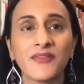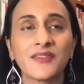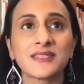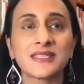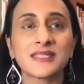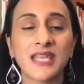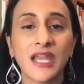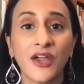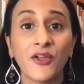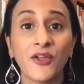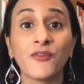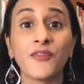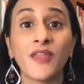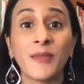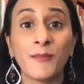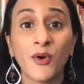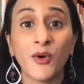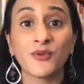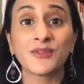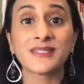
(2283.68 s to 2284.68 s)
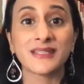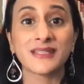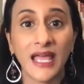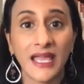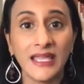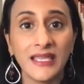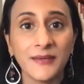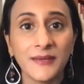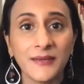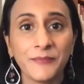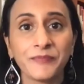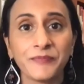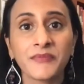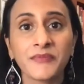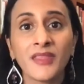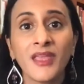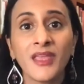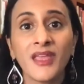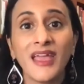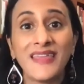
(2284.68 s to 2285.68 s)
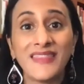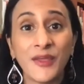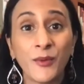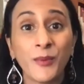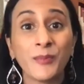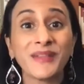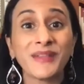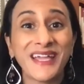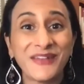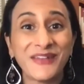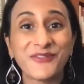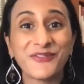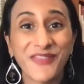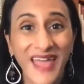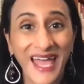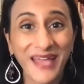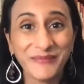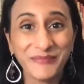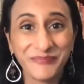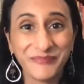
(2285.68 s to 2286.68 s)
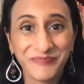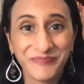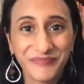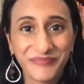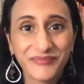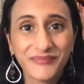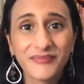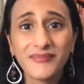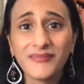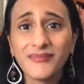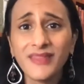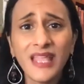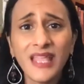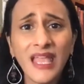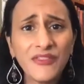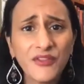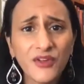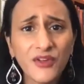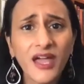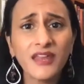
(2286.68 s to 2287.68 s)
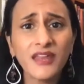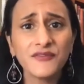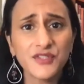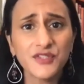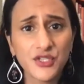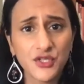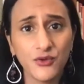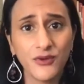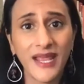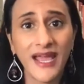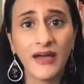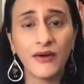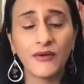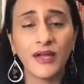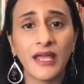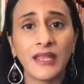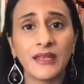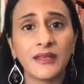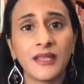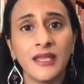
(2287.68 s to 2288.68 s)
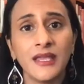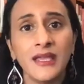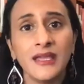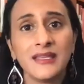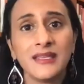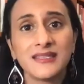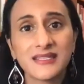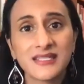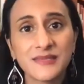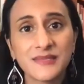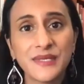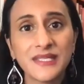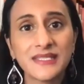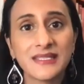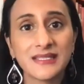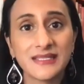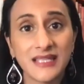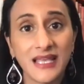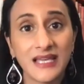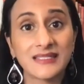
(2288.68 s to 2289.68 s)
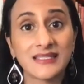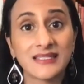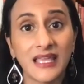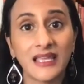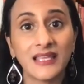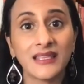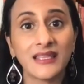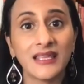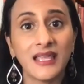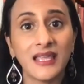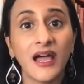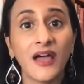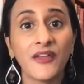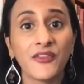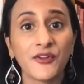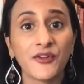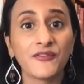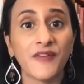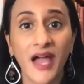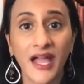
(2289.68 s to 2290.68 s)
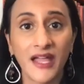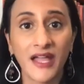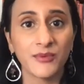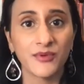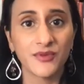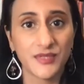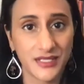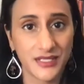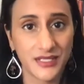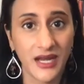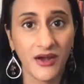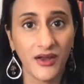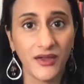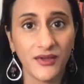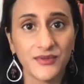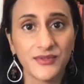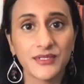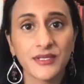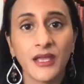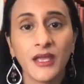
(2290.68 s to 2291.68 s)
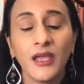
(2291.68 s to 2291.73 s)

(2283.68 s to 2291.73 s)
the scenario they most like and they will plan for that and they'll kind of tune out and dismiss as less likely other viable scenarios.